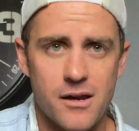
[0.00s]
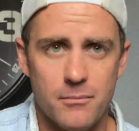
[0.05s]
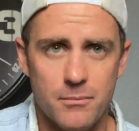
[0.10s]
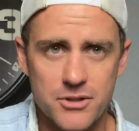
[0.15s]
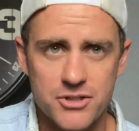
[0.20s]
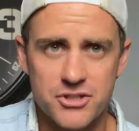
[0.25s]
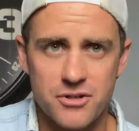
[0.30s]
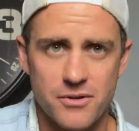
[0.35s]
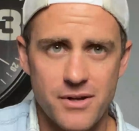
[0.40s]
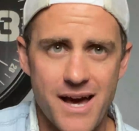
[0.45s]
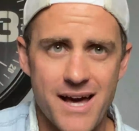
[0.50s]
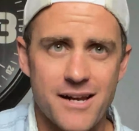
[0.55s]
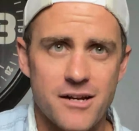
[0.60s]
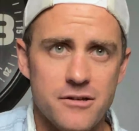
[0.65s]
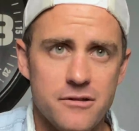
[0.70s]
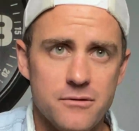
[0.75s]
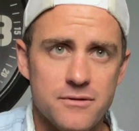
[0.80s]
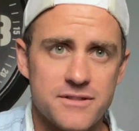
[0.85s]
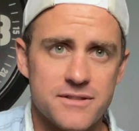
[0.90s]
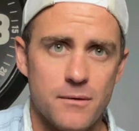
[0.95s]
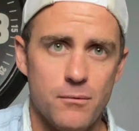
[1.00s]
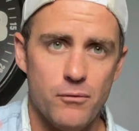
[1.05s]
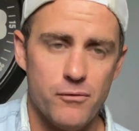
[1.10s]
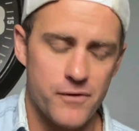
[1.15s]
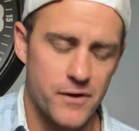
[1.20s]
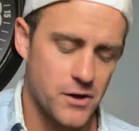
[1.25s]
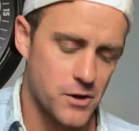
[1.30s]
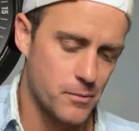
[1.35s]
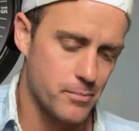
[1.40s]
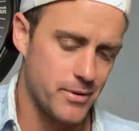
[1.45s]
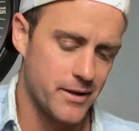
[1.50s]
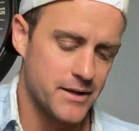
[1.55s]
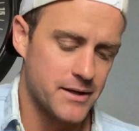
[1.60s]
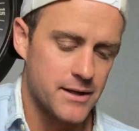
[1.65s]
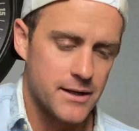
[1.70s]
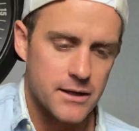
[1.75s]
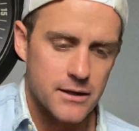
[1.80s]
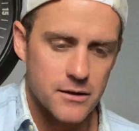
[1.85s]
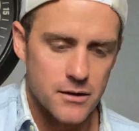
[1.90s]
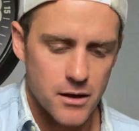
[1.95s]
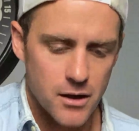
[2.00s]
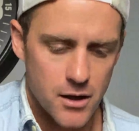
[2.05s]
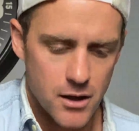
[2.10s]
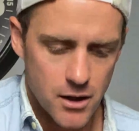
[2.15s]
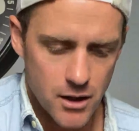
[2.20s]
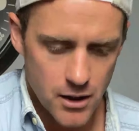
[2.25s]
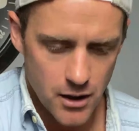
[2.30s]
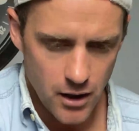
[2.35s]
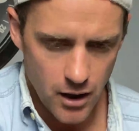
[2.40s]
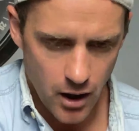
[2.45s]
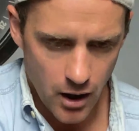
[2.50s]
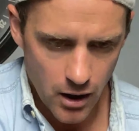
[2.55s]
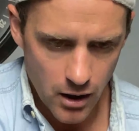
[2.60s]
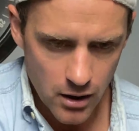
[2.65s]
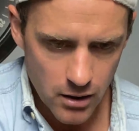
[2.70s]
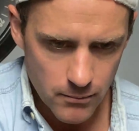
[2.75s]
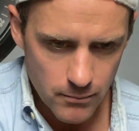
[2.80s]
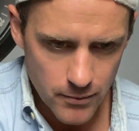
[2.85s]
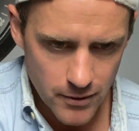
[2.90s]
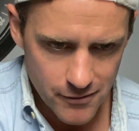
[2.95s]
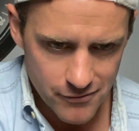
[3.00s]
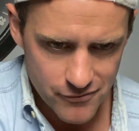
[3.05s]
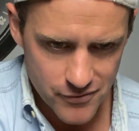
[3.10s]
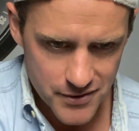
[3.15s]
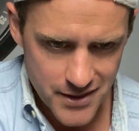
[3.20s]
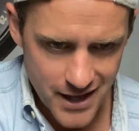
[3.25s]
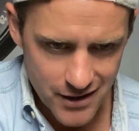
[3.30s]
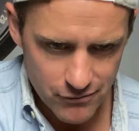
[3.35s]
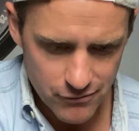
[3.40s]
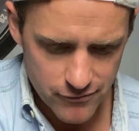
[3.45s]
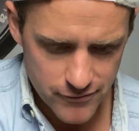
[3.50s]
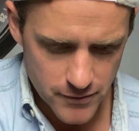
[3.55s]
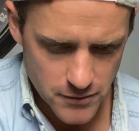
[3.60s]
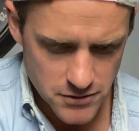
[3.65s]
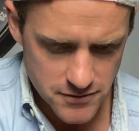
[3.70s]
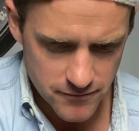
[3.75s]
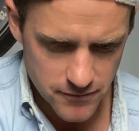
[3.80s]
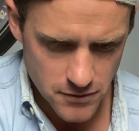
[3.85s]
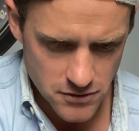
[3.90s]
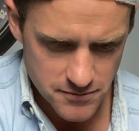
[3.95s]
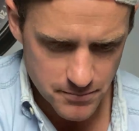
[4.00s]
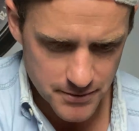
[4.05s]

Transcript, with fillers: I'm going to show you how to do some finger picking um, for that first verse.